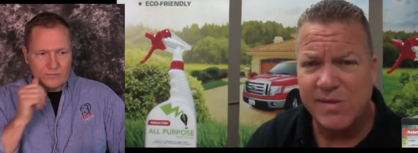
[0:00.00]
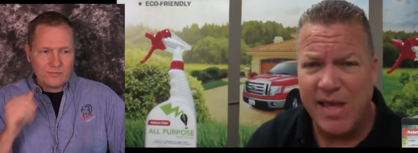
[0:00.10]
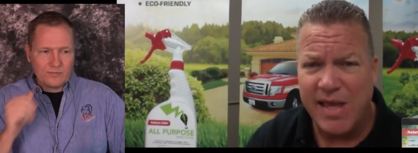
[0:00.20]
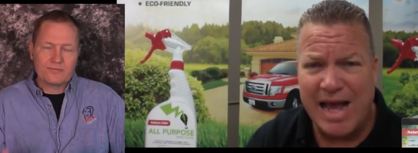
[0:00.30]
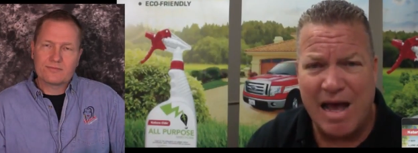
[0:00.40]

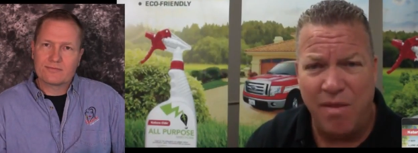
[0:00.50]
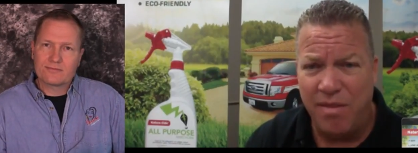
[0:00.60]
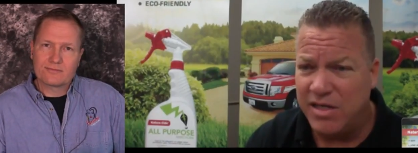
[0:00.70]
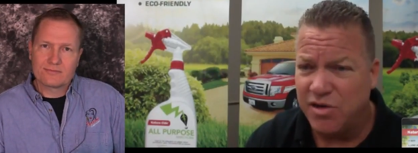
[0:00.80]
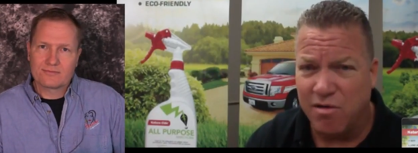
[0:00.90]
Speaker 1: gets laid
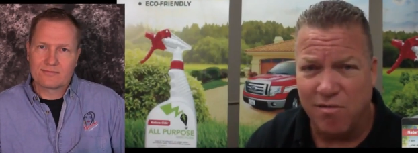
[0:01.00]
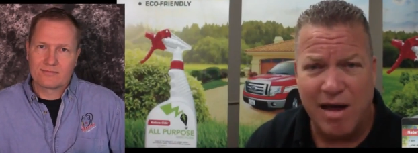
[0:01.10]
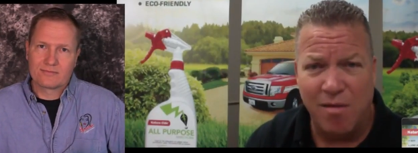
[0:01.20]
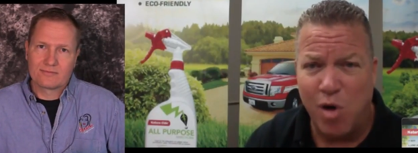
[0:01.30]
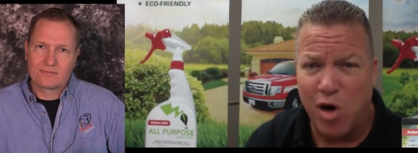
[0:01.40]
out, they
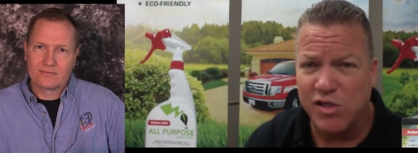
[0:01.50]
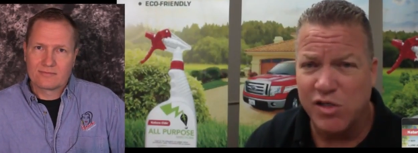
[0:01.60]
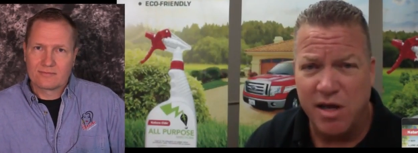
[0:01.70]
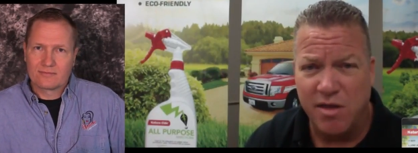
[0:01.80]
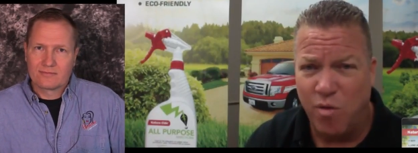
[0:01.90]
turn around,
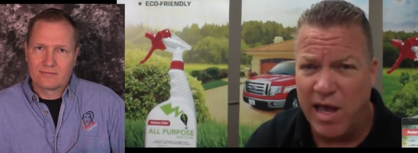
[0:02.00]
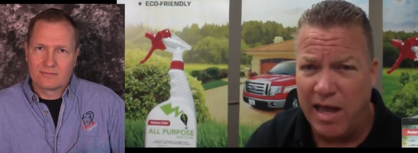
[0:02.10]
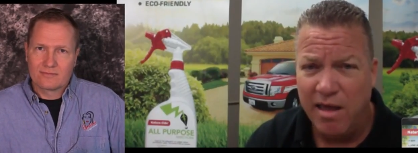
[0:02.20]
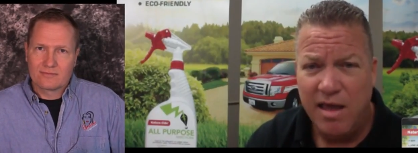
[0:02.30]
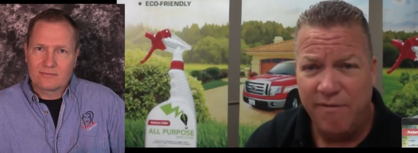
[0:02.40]
march the other
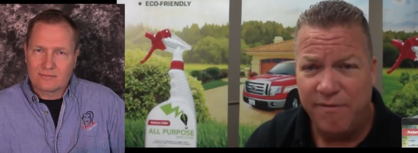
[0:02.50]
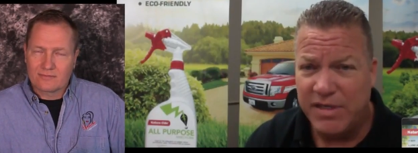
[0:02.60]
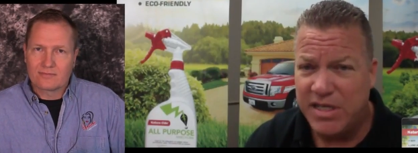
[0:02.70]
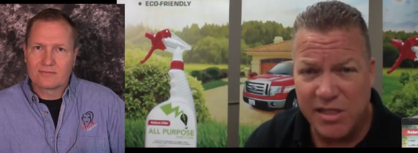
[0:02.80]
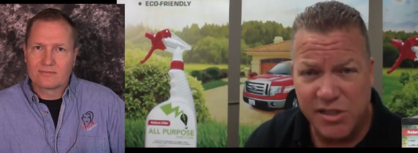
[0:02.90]
way.
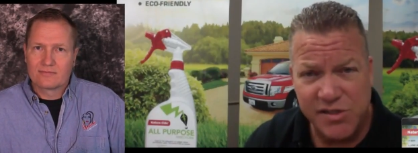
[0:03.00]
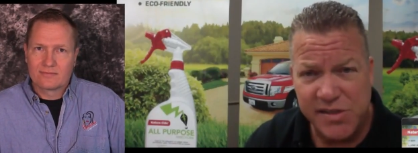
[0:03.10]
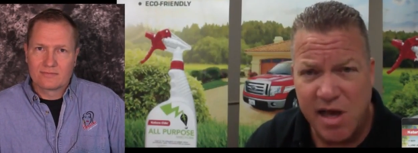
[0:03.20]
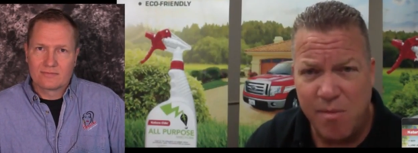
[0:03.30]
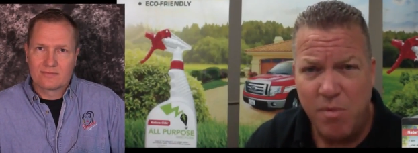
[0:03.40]
Mm-hmm. If it
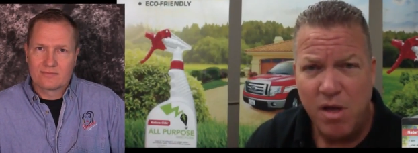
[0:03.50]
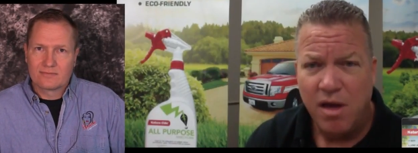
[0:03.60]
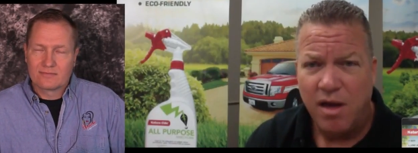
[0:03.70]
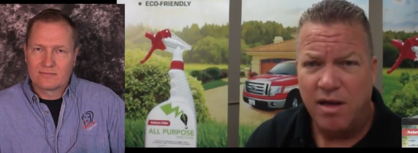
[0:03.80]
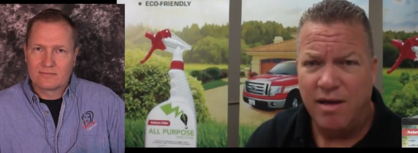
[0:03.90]
touches
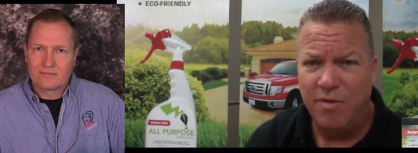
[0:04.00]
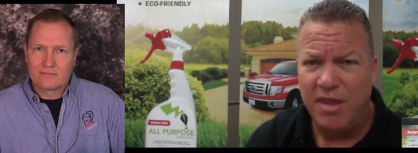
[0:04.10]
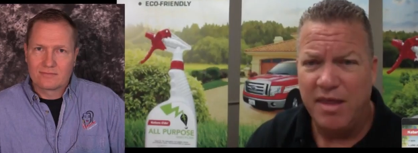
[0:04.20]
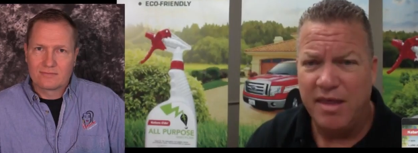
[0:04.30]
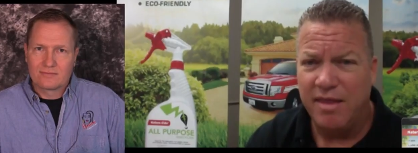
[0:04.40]
them,
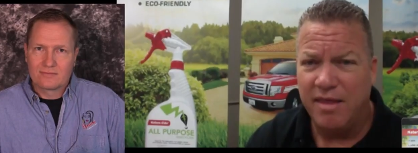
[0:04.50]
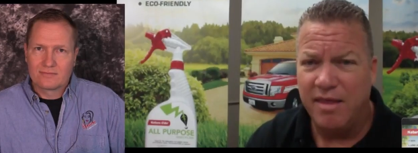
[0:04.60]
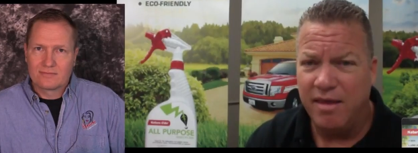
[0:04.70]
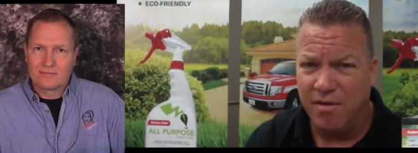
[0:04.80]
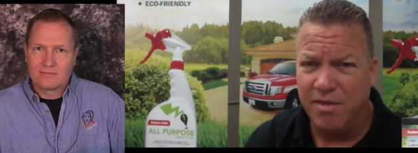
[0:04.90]
um,
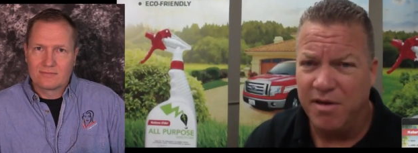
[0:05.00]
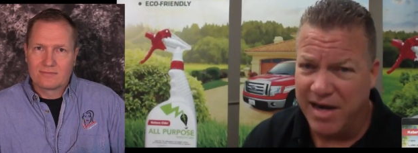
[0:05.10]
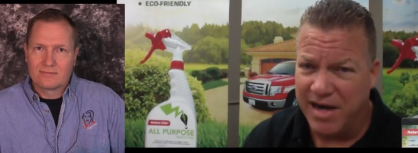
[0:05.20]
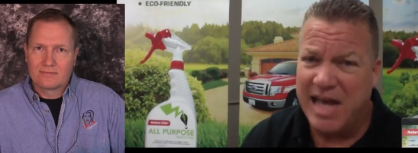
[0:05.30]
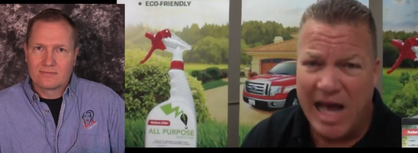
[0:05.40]
you
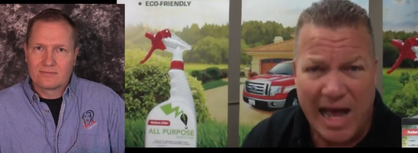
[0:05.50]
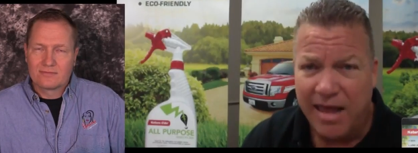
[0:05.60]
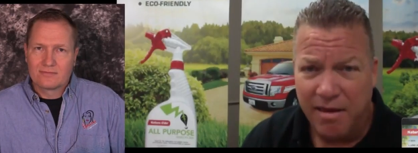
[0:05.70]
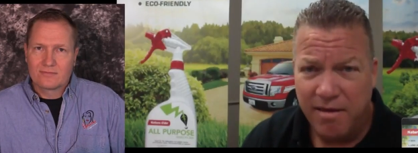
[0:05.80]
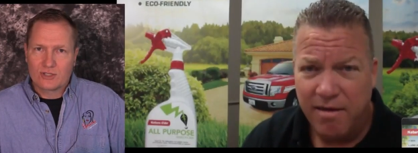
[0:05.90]
know they're going to
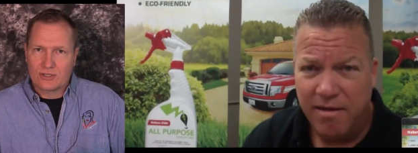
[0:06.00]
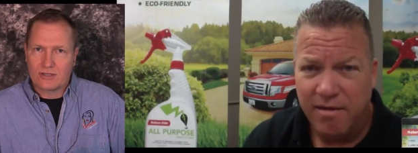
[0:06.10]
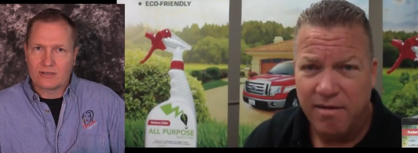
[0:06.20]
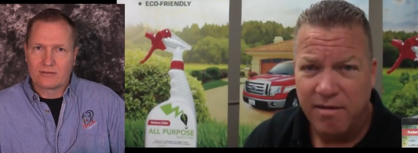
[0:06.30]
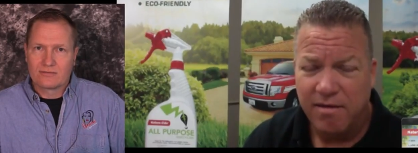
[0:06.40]
die.
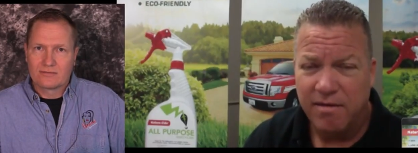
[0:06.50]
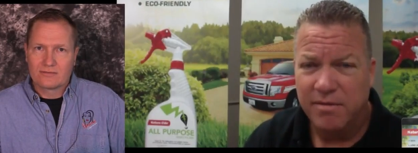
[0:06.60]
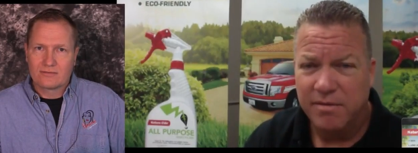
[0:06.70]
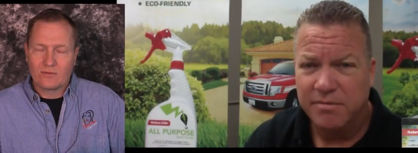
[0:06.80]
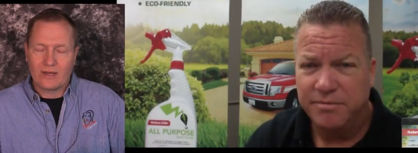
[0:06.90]
Speaker 2: Sure.
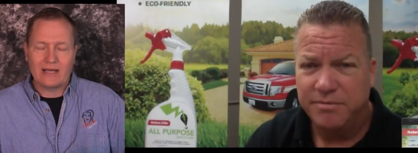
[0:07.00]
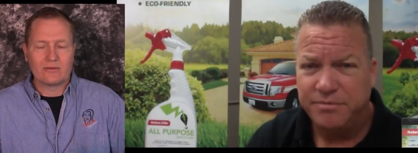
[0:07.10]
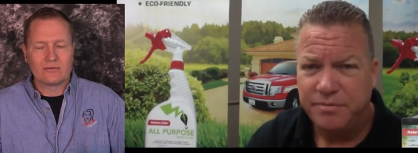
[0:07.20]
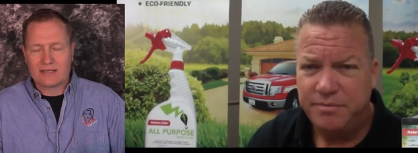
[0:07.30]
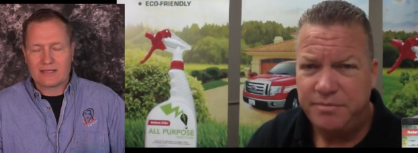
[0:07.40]

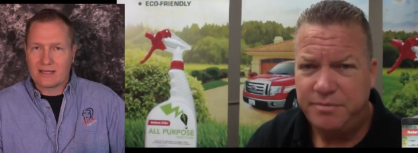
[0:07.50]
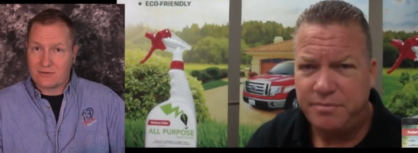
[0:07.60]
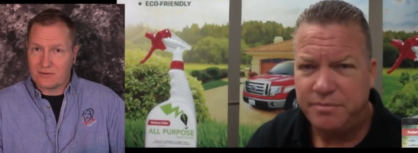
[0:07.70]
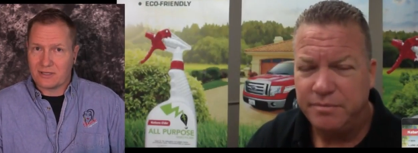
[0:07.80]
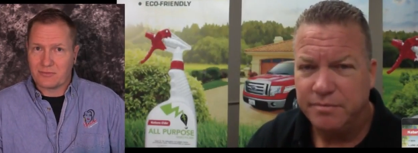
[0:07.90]
Wow, that's
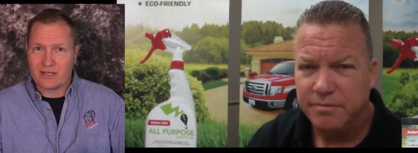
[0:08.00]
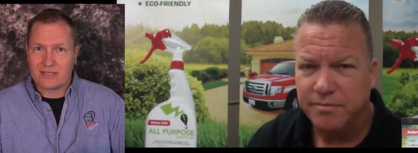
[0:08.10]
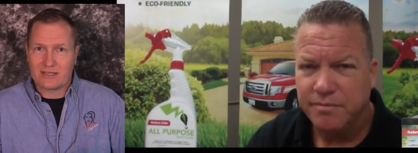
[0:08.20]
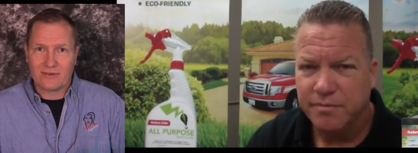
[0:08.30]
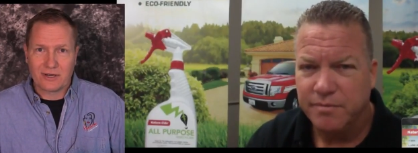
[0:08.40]
that's really
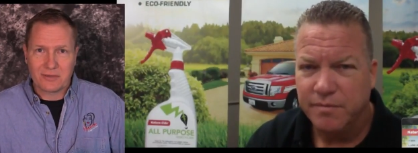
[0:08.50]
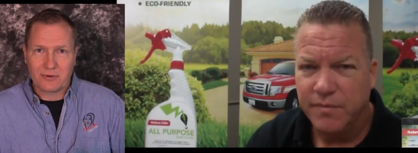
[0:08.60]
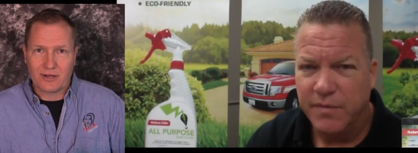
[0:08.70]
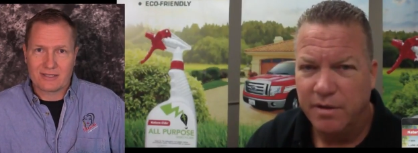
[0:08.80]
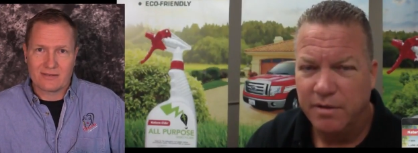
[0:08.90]
impressive. Very
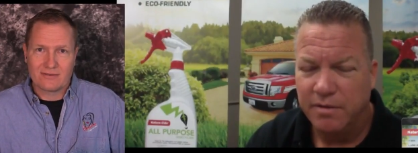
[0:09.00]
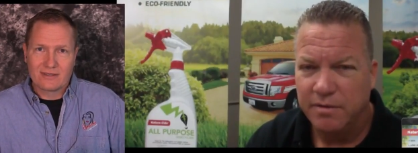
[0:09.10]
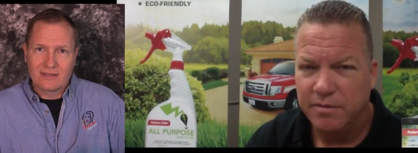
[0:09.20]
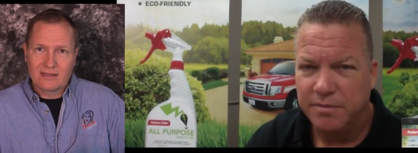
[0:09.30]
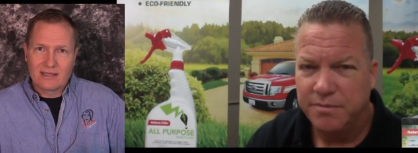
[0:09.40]
impressive.
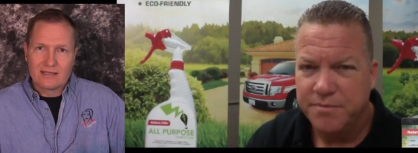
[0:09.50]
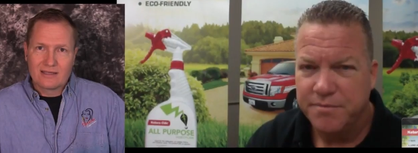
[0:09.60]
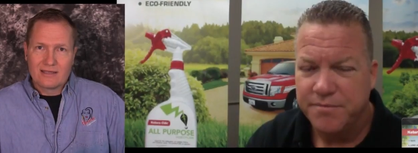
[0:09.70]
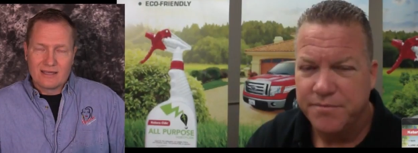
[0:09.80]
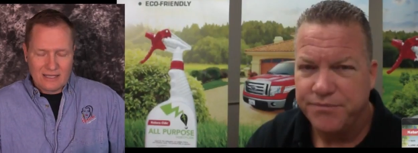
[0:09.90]

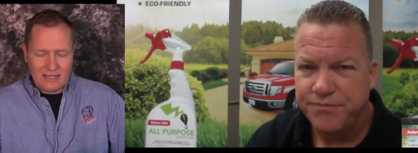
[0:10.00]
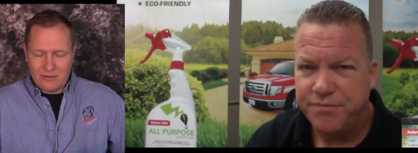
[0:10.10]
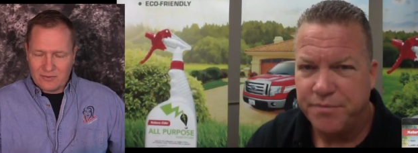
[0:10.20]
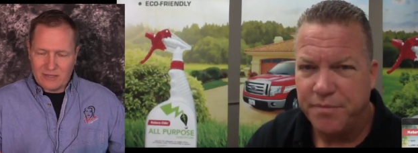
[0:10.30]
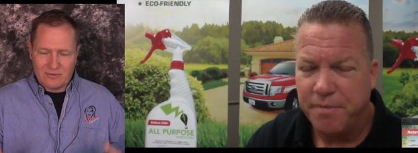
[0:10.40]

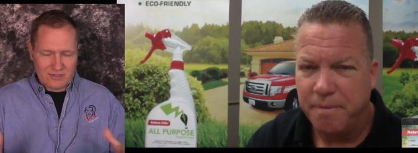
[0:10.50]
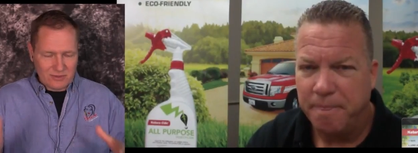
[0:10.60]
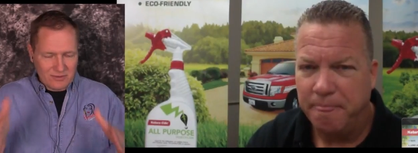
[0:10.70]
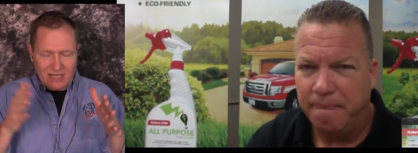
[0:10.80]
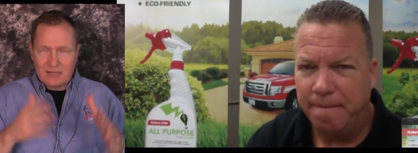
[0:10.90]
Now, now,
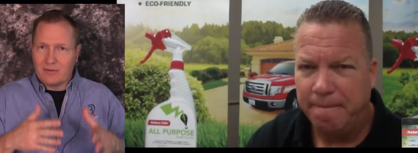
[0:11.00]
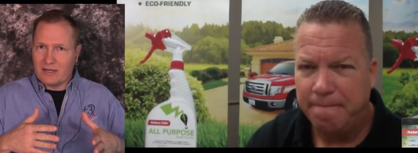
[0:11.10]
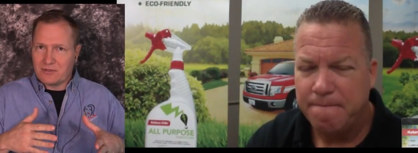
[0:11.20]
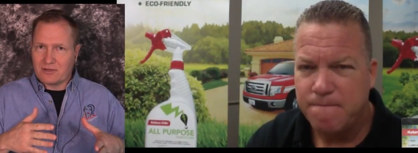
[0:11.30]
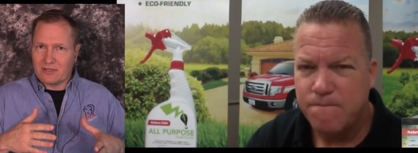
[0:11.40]
so we talked about
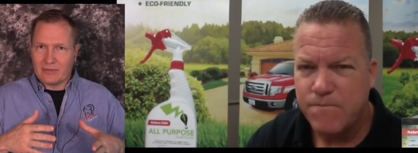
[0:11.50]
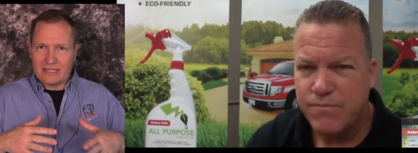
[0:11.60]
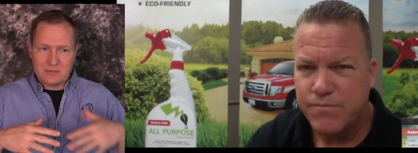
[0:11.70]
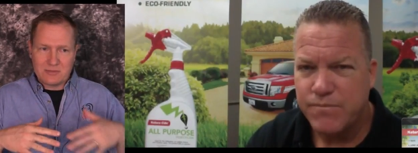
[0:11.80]
outdoor a little bit. Let's